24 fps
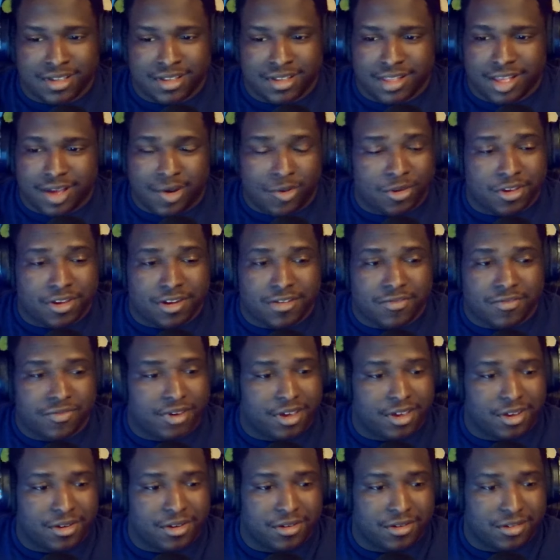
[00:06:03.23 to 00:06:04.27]
I don't care if I
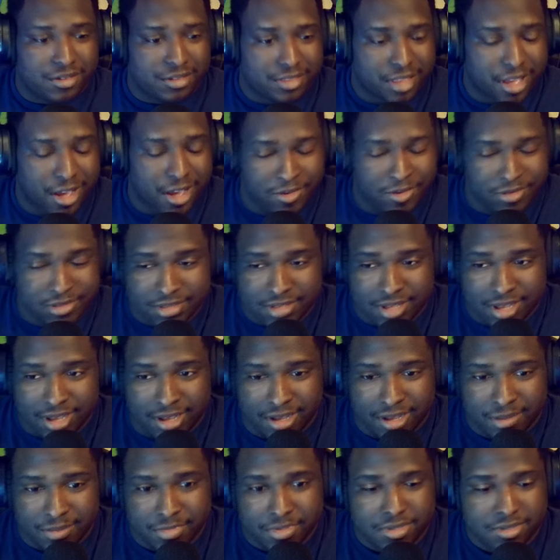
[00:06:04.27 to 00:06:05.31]
hear it a thousand
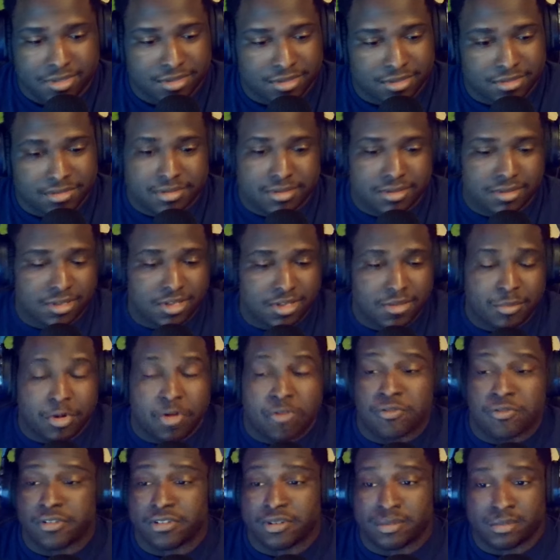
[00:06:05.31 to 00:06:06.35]
times.
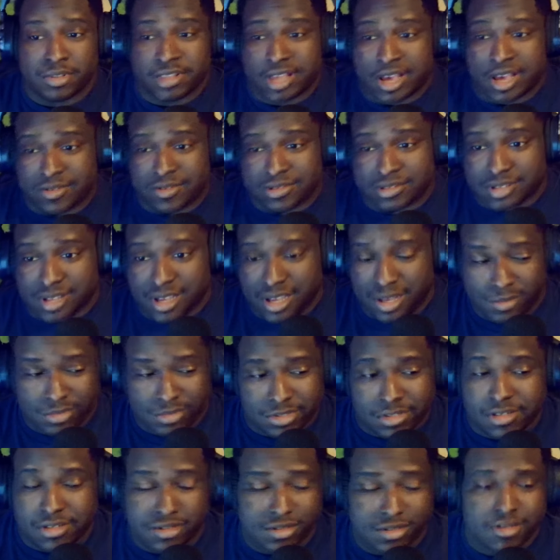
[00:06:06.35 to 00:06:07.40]
Both of them a thousand times
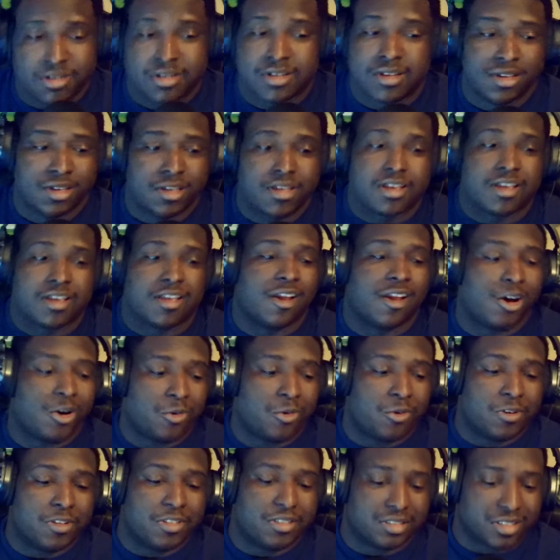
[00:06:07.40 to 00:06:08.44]
each. It
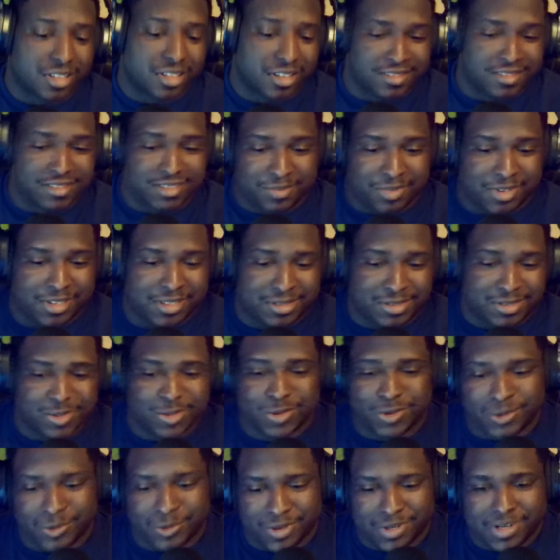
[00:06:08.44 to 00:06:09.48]
always touched my
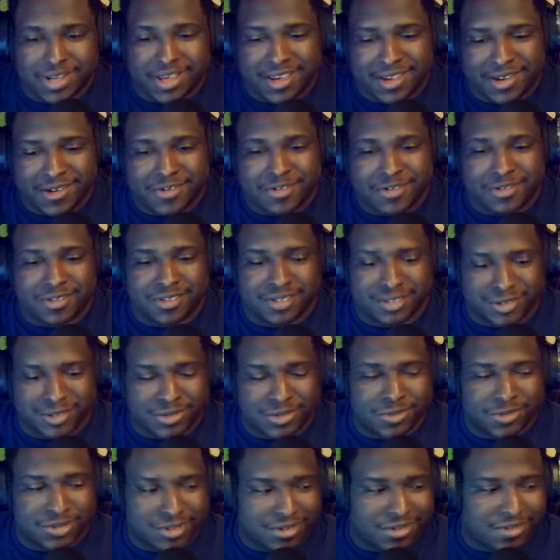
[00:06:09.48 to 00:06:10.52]
soul when I hear these
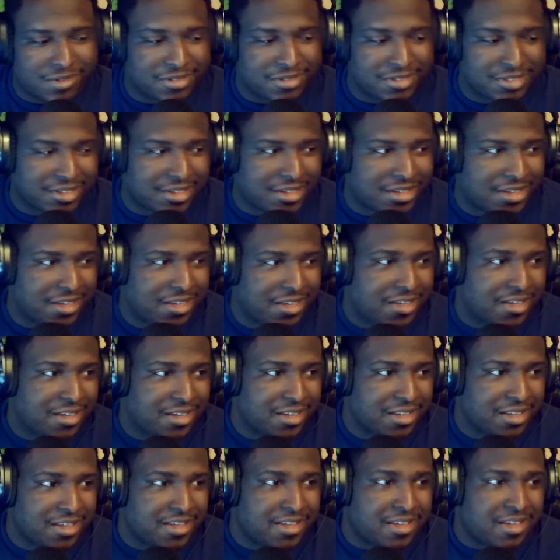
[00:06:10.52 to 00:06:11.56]
two songs.
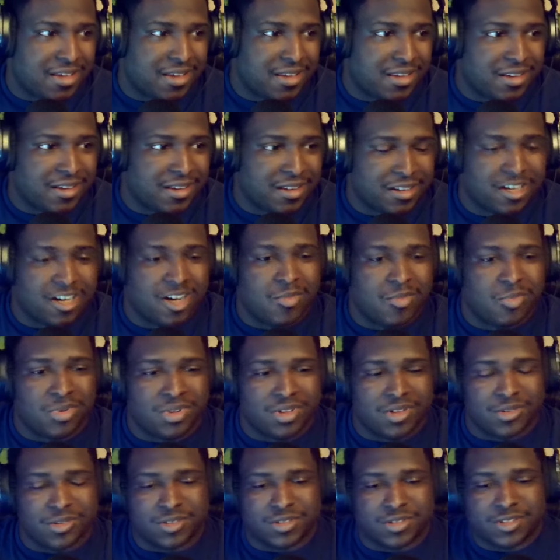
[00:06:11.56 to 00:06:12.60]
And a couple
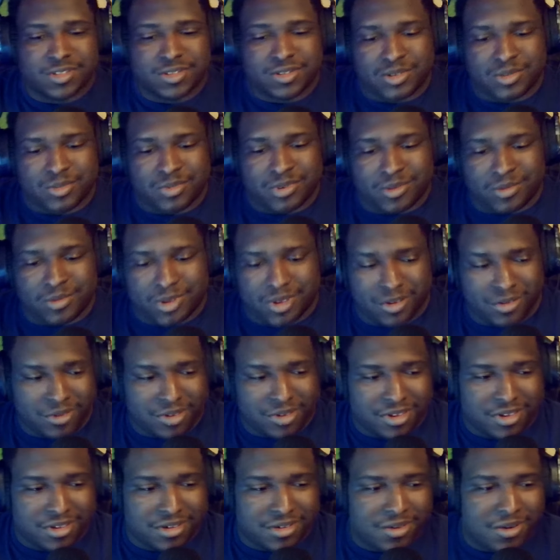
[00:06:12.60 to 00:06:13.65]
of the two, but we ain't gonna
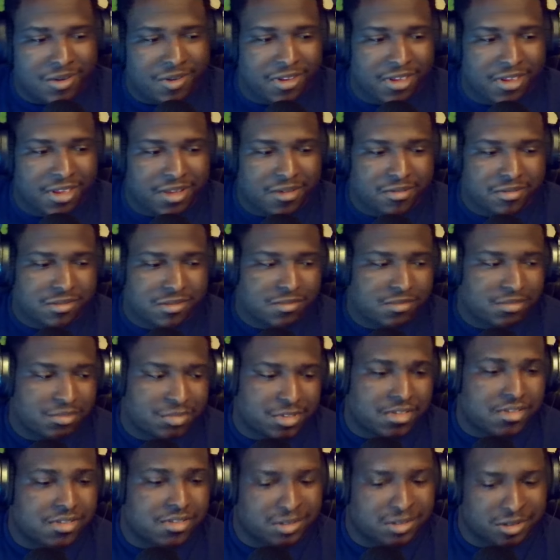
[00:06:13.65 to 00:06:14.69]
get in all that.
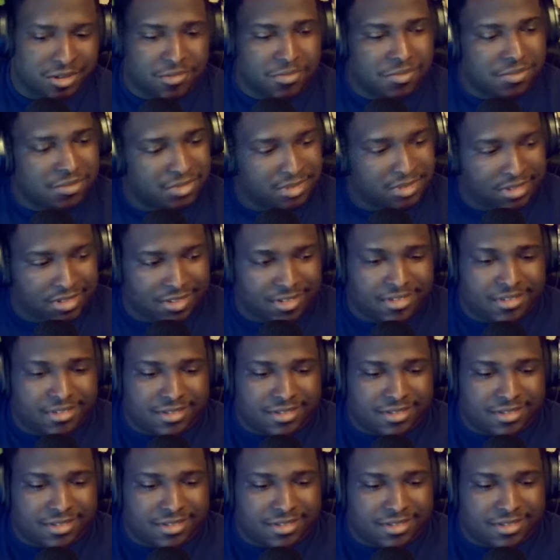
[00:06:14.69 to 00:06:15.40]
Just know yeah.